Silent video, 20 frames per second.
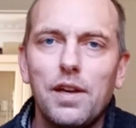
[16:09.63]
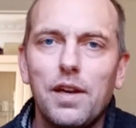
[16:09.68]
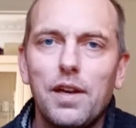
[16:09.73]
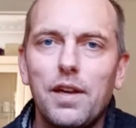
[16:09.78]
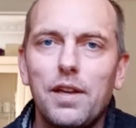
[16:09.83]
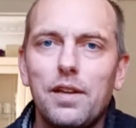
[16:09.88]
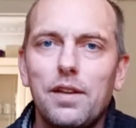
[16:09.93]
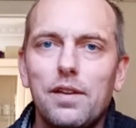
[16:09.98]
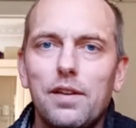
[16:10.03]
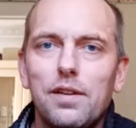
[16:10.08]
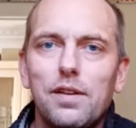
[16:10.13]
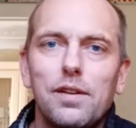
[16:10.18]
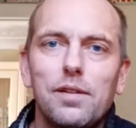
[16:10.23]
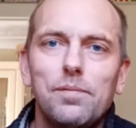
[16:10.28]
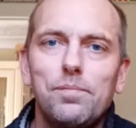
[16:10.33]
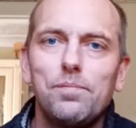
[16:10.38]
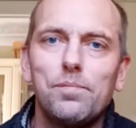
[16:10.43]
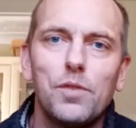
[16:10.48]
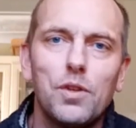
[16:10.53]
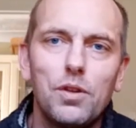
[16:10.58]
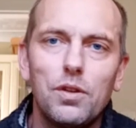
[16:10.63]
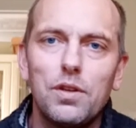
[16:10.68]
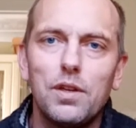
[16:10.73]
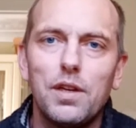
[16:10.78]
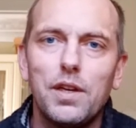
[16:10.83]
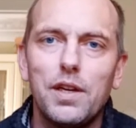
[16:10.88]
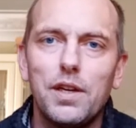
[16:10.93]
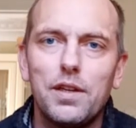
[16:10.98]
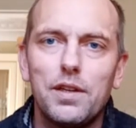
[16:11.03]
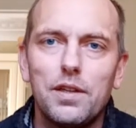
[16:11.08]
And good
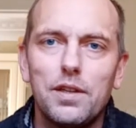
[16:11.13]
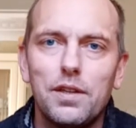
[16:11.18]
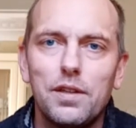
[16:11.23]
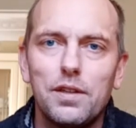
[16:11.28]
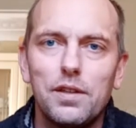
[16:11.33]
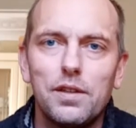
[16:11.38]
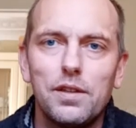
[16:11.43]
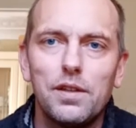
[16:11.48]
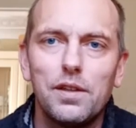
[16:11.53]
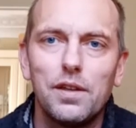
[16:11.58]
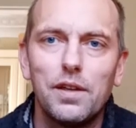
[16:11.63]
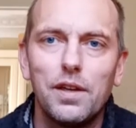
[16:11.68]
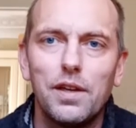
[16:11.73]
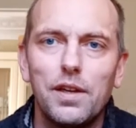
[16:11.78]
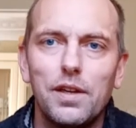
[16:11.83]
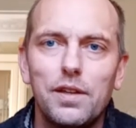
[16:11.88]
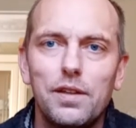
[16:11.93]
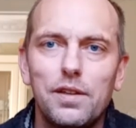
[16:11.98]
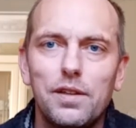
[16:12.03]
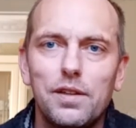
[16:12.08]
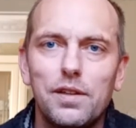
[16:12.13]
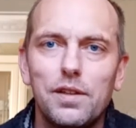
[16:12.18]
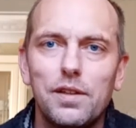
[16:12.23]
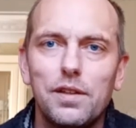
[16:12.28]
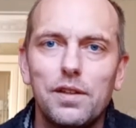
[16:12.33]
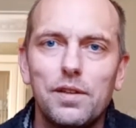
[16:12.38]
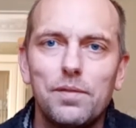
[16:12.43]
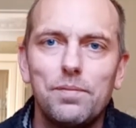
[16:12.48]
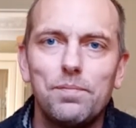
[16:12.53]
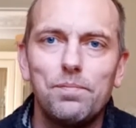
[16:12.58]
luck.
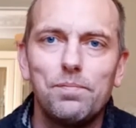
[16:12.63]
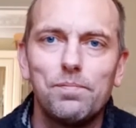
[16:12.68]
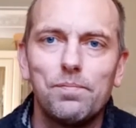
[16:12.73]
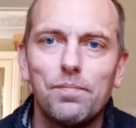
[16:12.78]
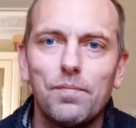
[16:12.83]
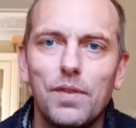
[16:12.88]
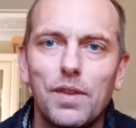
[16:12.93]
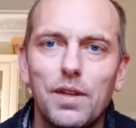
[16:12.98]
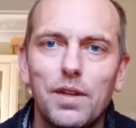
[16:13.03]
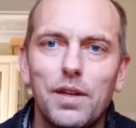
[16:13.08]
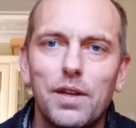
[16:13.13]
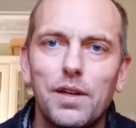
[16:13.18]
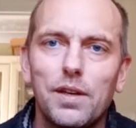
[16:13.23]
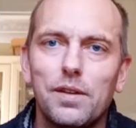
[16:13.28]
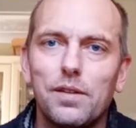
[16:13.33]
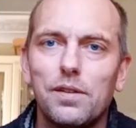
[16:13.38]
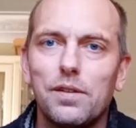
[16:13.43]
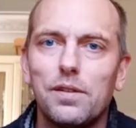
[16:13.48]
And yeah.